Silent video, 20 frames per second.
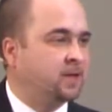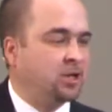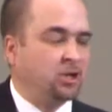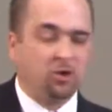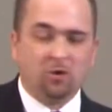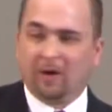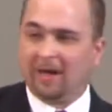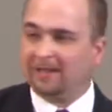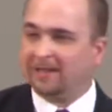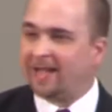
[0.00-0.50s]

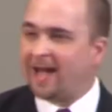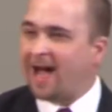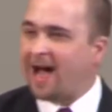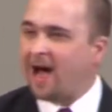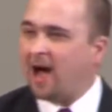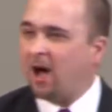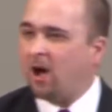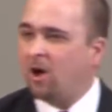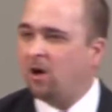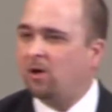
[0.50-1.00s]
You
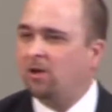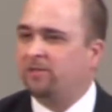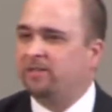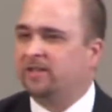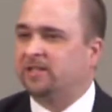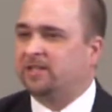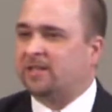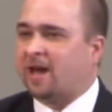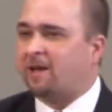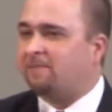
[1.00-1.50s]
allow the
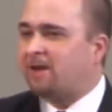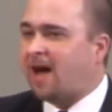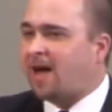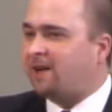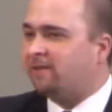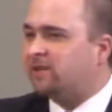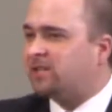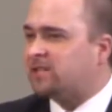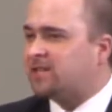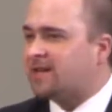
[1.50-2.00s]
same kind
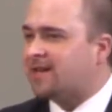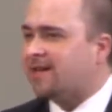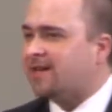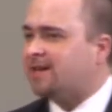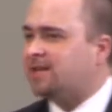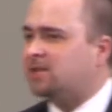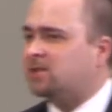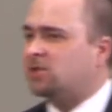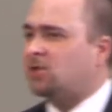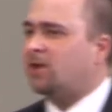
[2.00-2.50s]
of
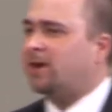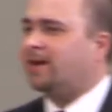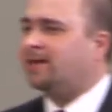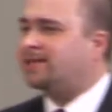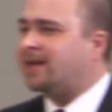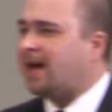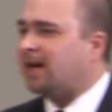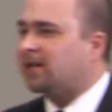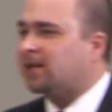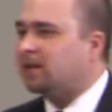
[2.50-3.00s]
sins on a
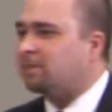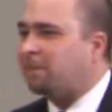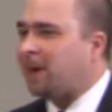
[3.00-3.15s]
daily